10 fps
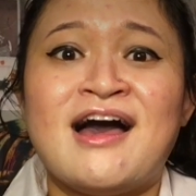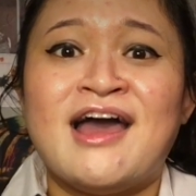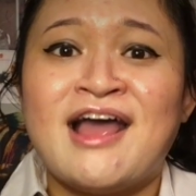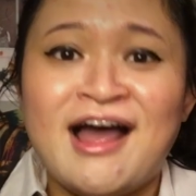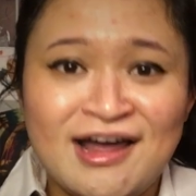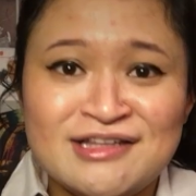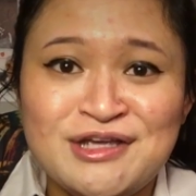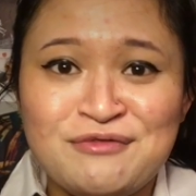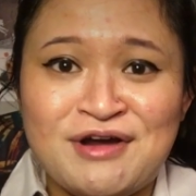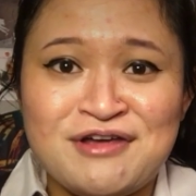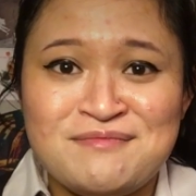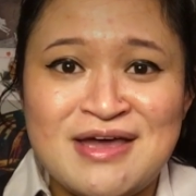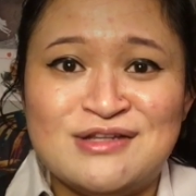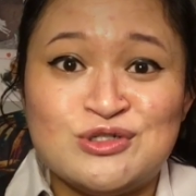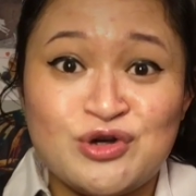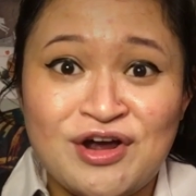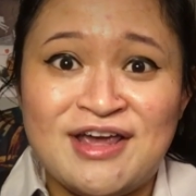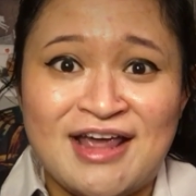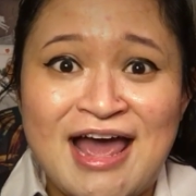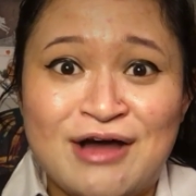I highly recommend
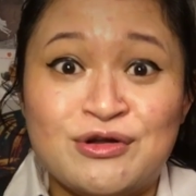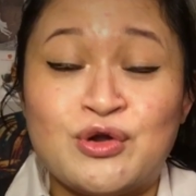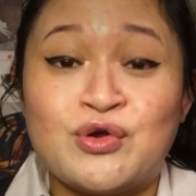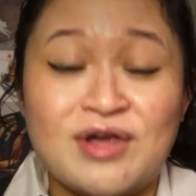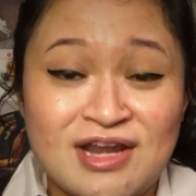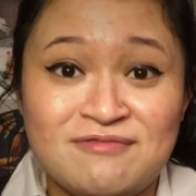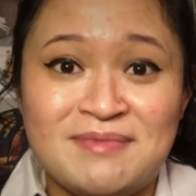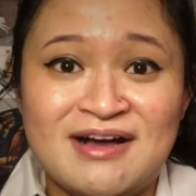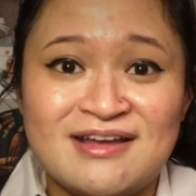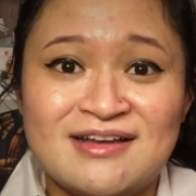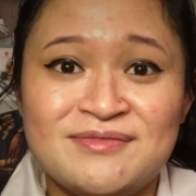trying out Creative Bug.